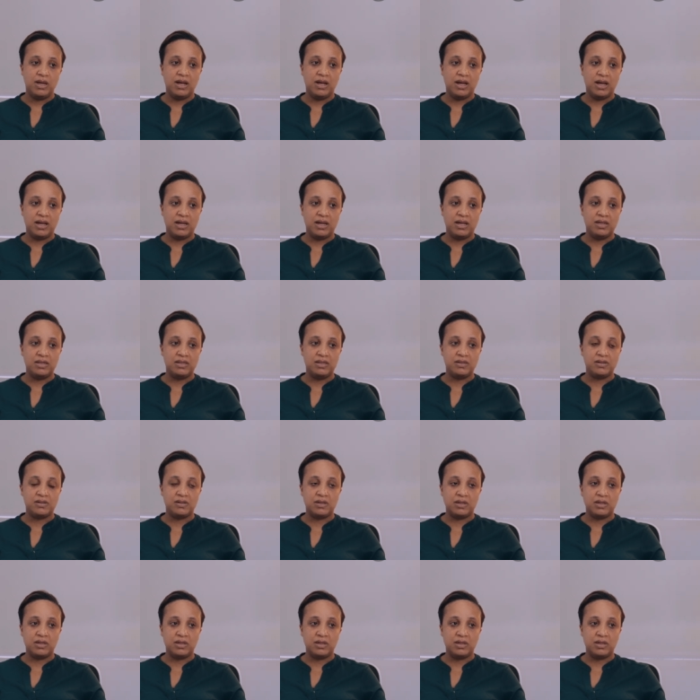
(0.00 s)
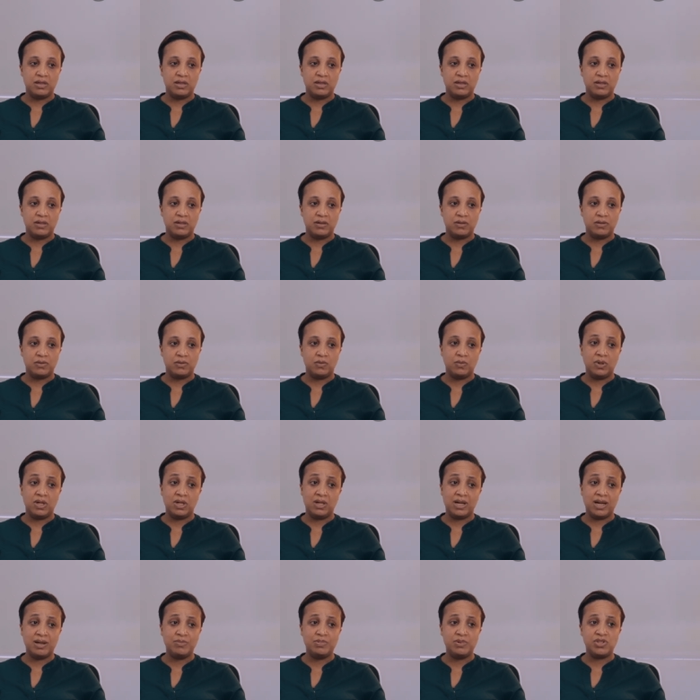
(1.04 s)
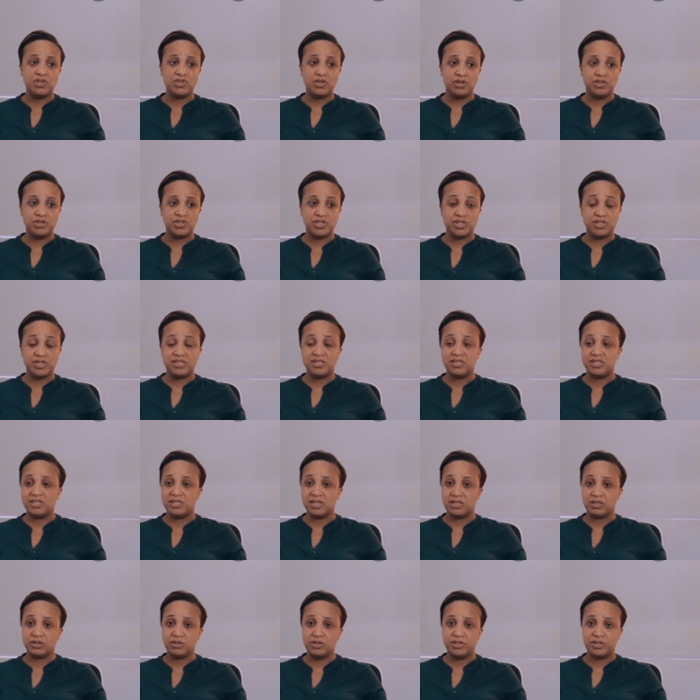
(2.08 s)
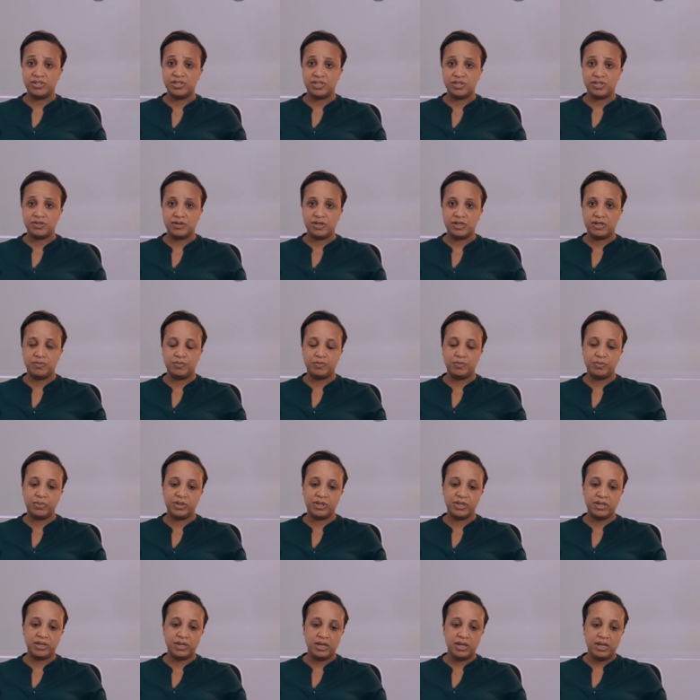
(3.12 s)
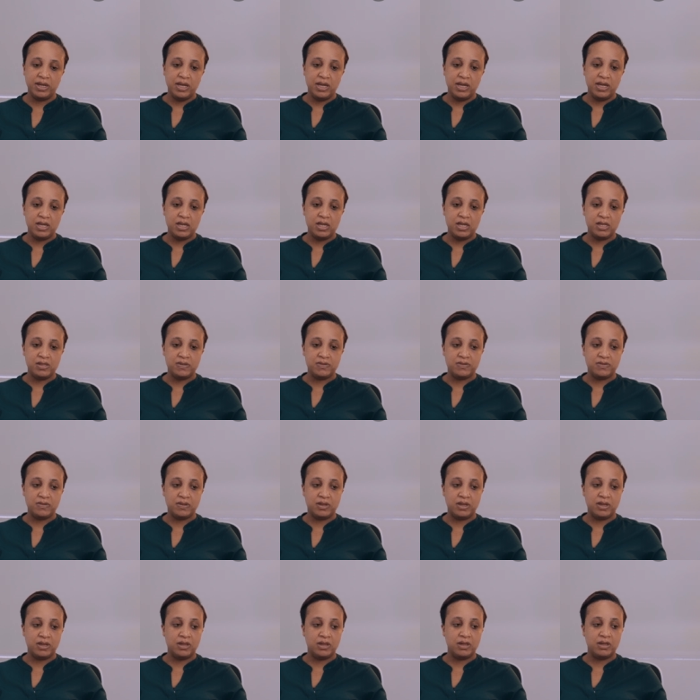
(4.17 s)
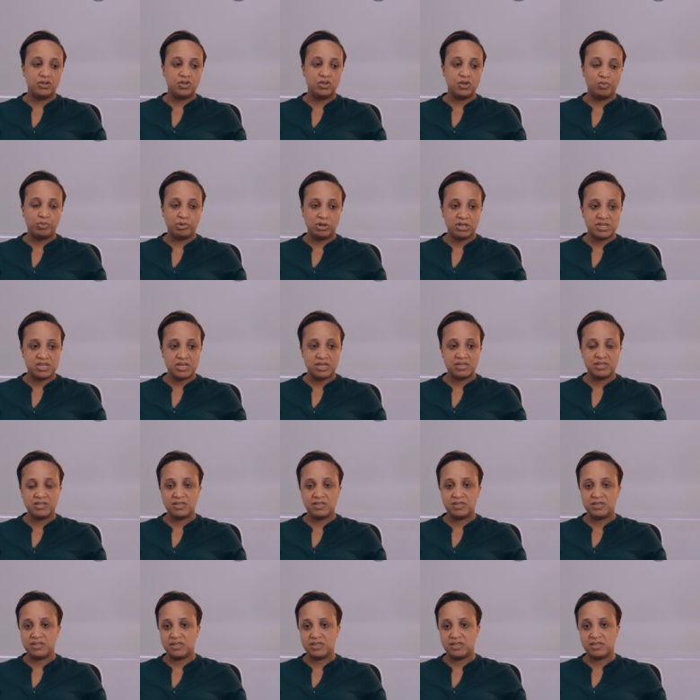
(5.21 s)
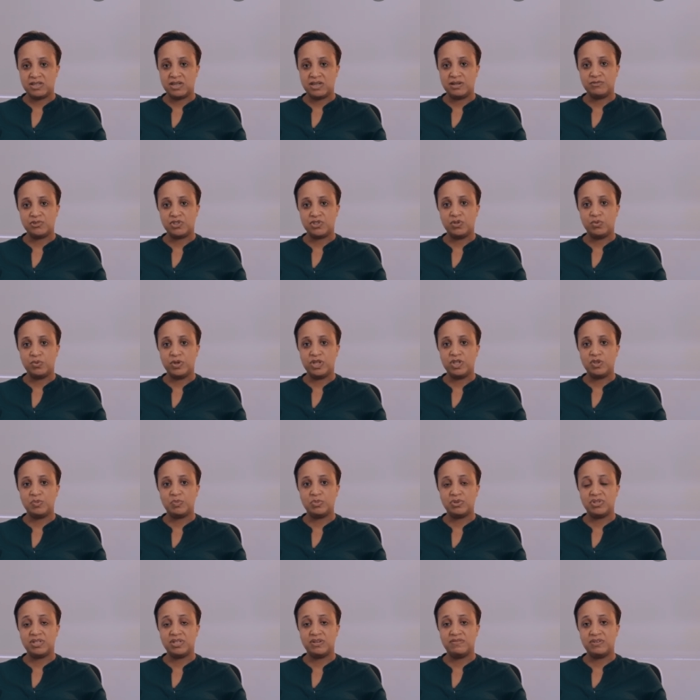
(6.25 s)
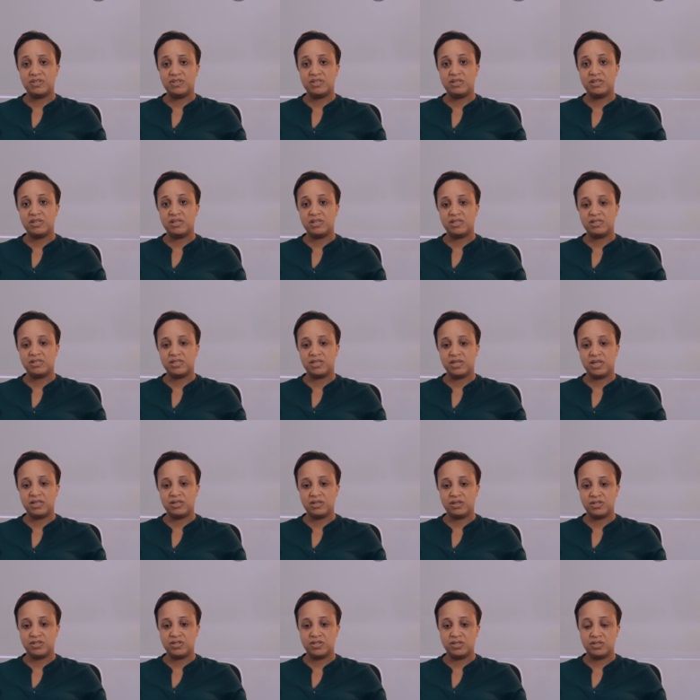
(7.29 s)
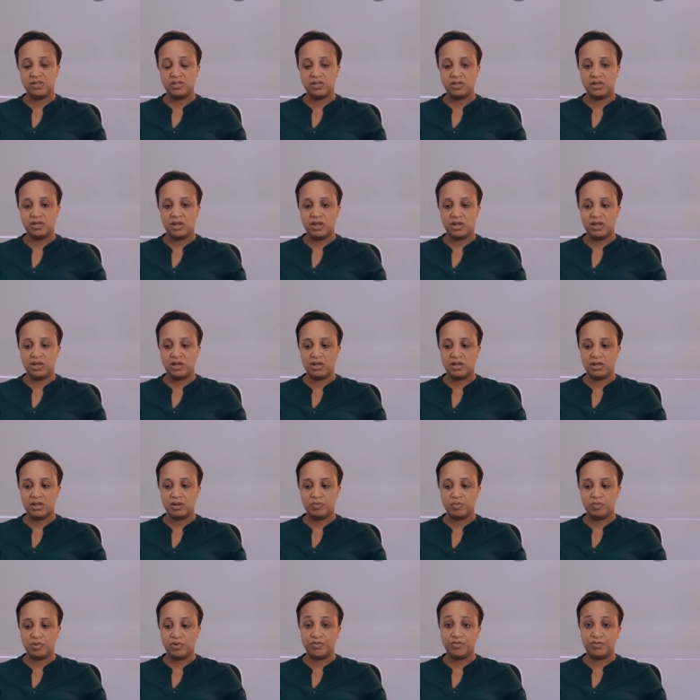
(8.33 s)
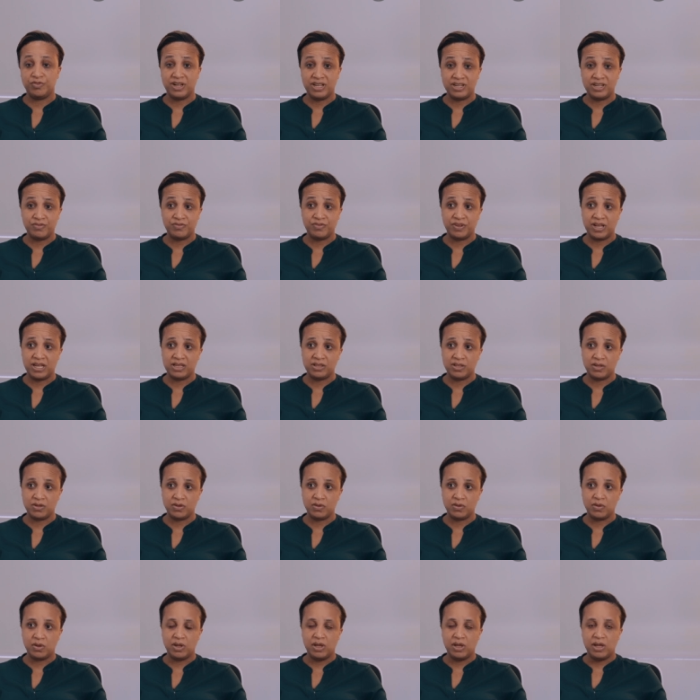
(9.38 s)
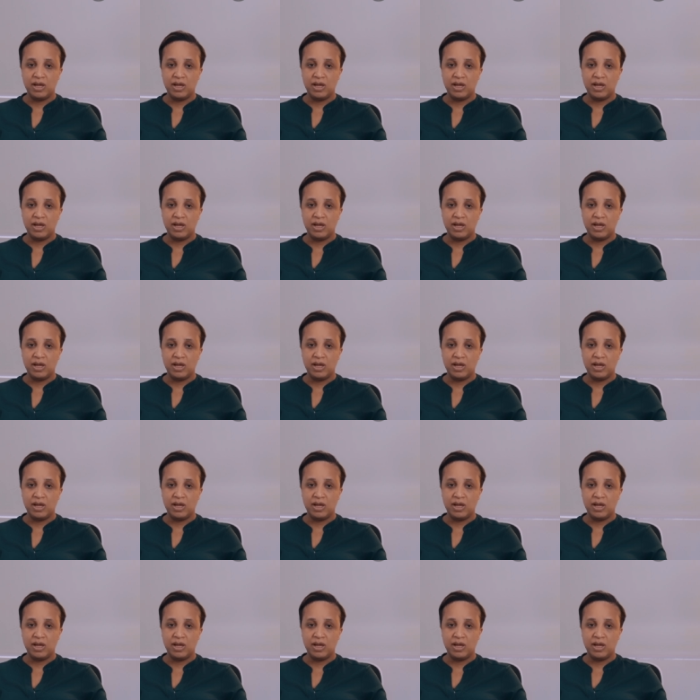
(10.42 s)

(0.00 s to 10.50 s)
IP is not just the technology, right? But it's your processes, systems, the way you put everything together to provide value,